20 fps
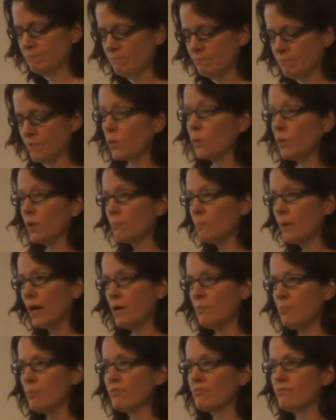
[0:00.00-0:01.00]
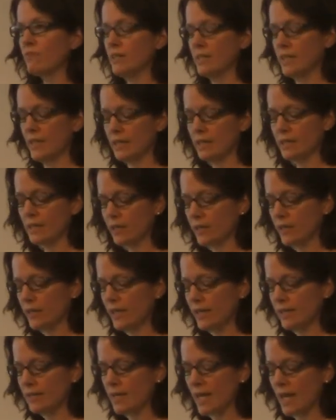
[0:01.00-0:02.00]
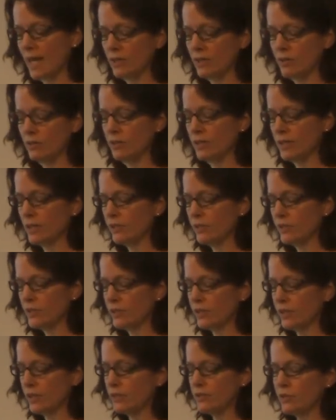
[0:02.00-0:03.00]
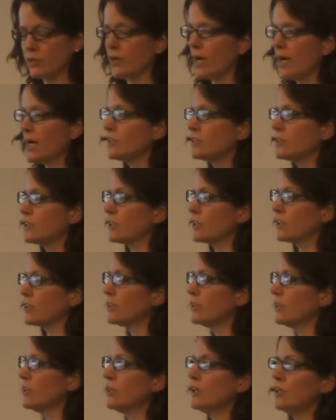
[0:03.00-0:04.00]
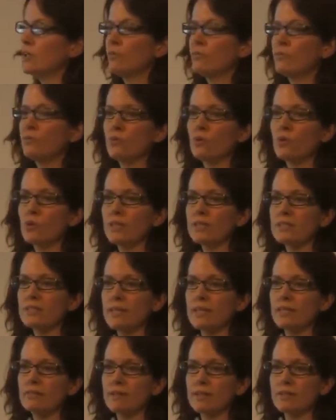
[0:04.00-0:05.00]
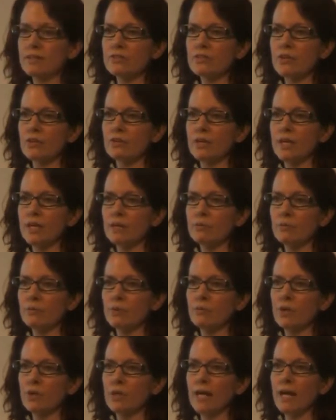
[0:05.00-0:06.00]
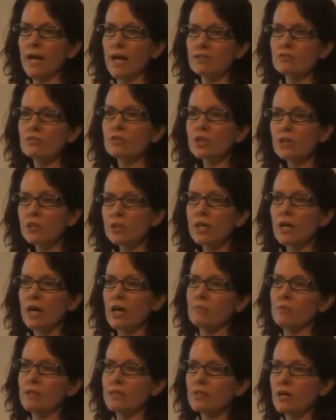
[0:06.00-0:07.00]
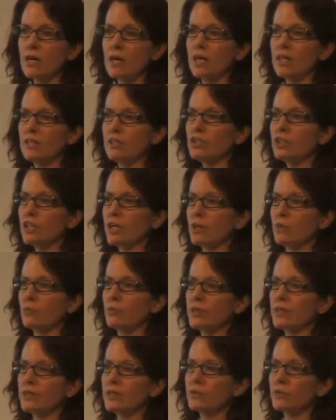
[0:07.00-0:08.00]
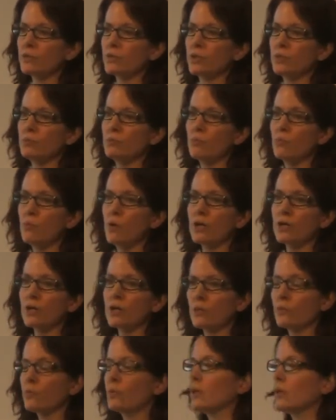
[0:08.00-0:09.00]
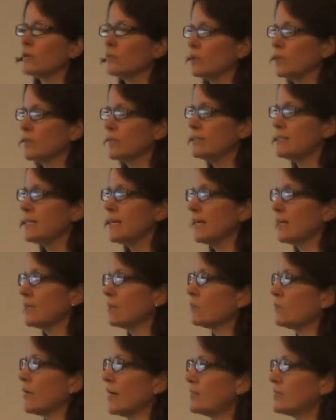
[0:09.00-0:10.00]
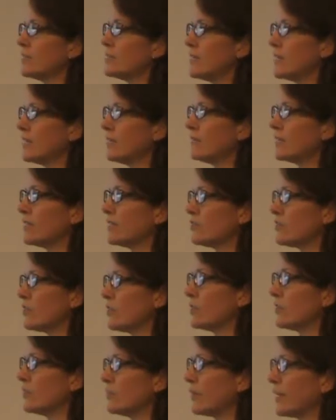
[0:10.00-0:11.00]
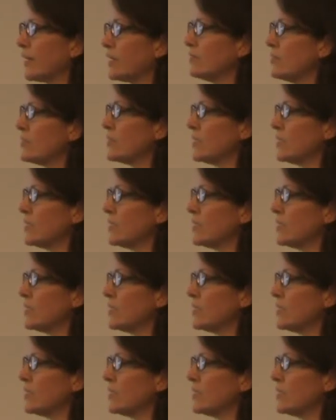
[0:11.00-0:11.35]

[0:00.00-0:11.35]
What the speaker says: with Piper funding, there is a new literacy director for the state of Arizona, and we want to ask her to come and share with the group what her work will entail around the state of Arizona, around